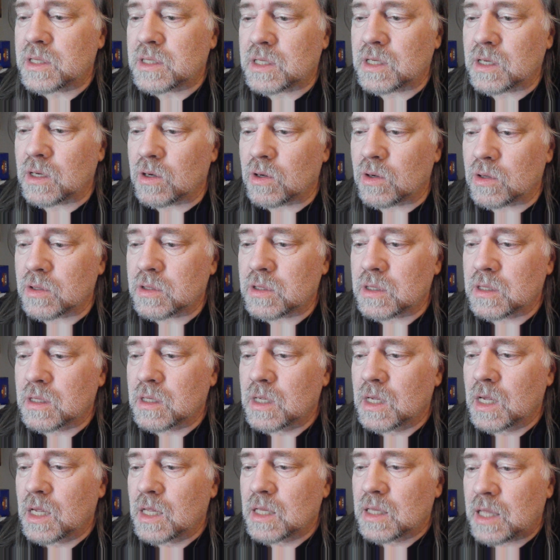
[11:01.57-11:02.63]
girls
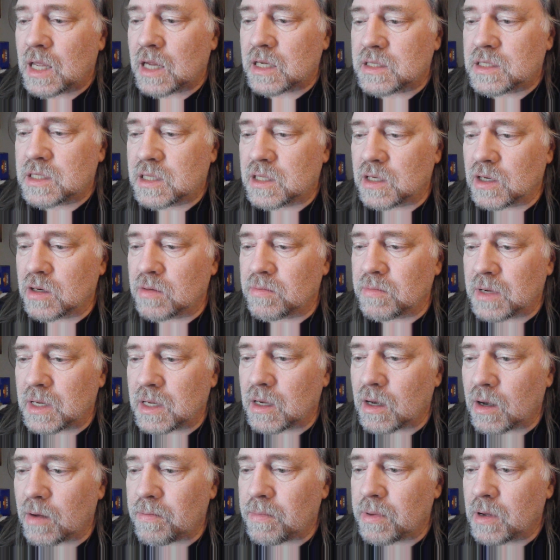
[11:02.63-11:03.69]
that cheered me
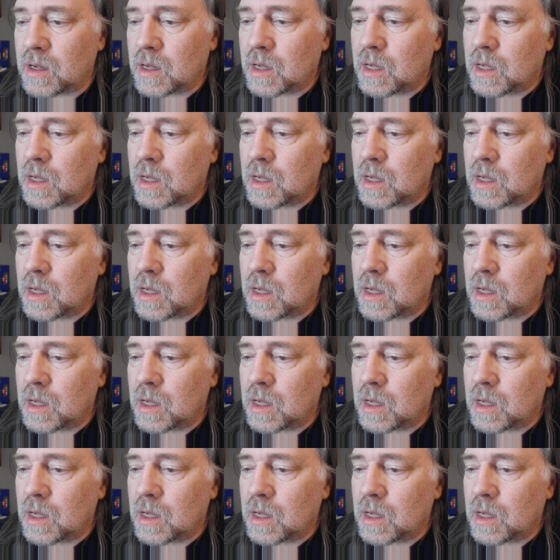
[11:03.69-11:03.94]
up